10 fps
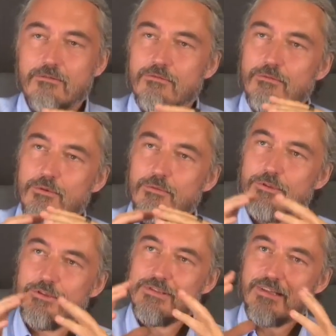what
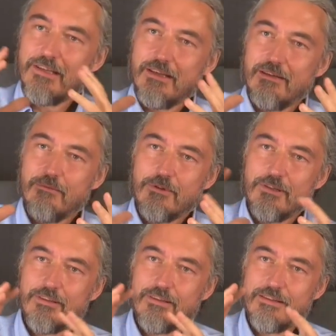would you say were
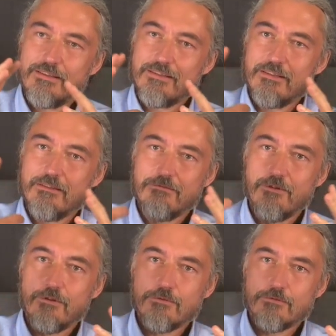the things that
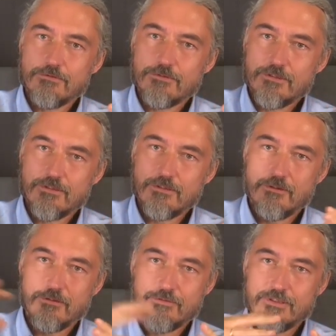evolved
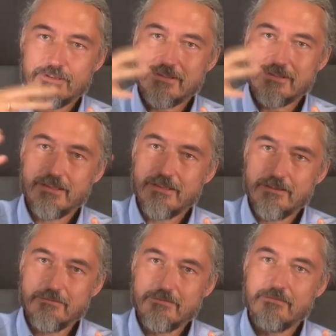over this
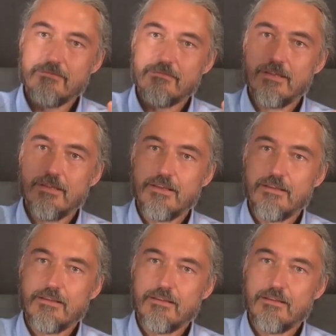time?
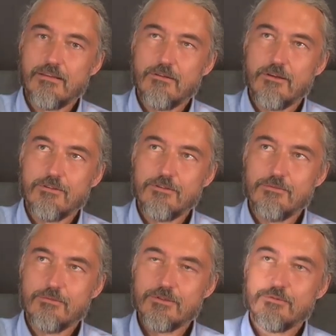Like, what
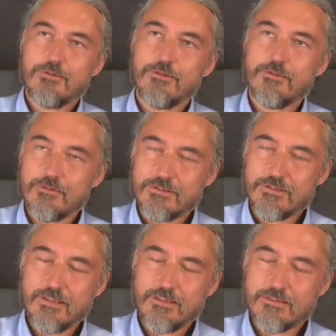do you
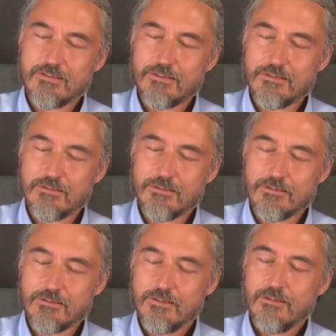see is
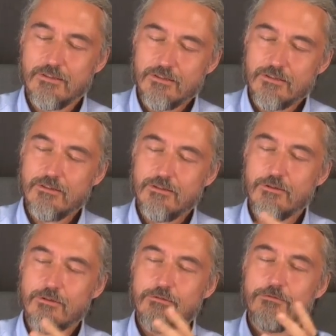
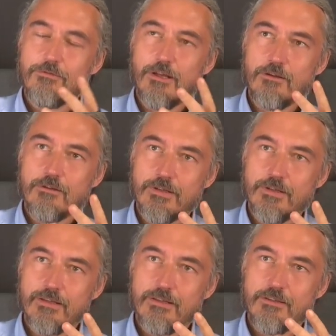your own
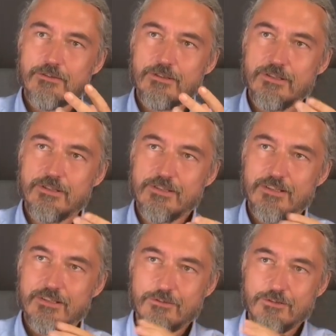flowering in your
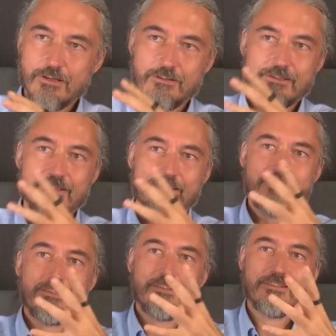teaching, or how the
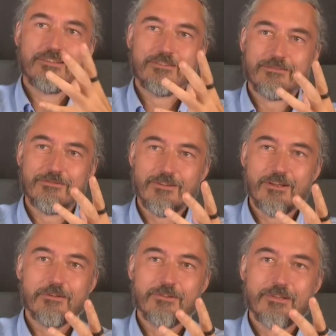teaching is
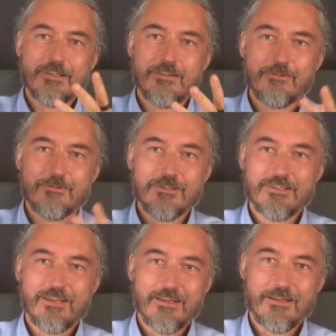flowering through the
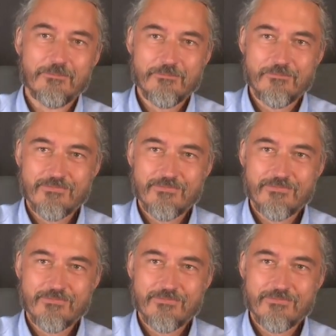time?